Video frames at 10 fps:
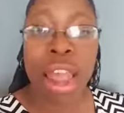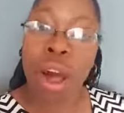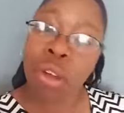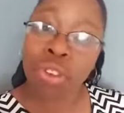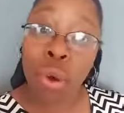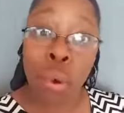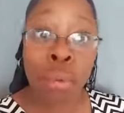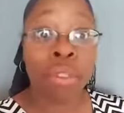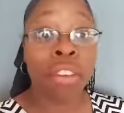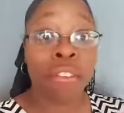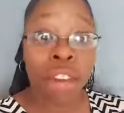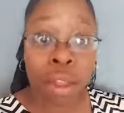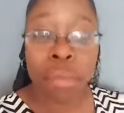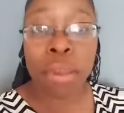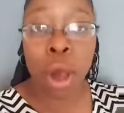and also
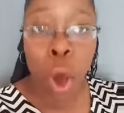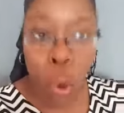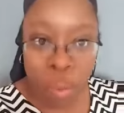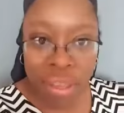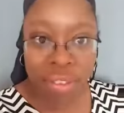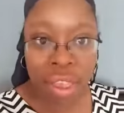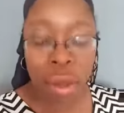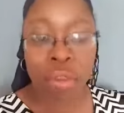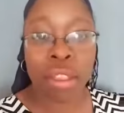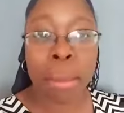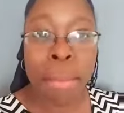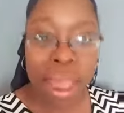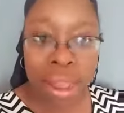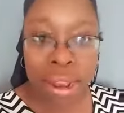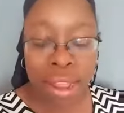develop the coping skills and the
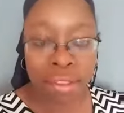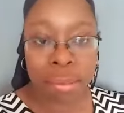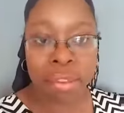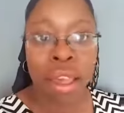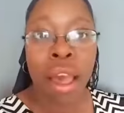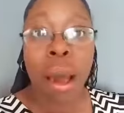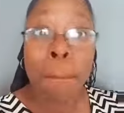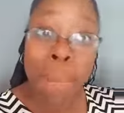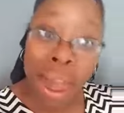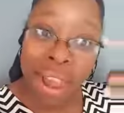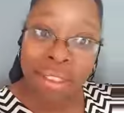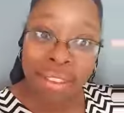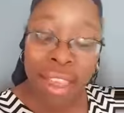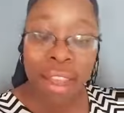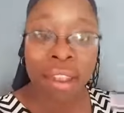mechanisms,
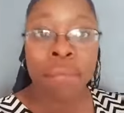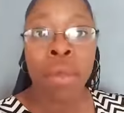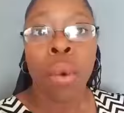mindset,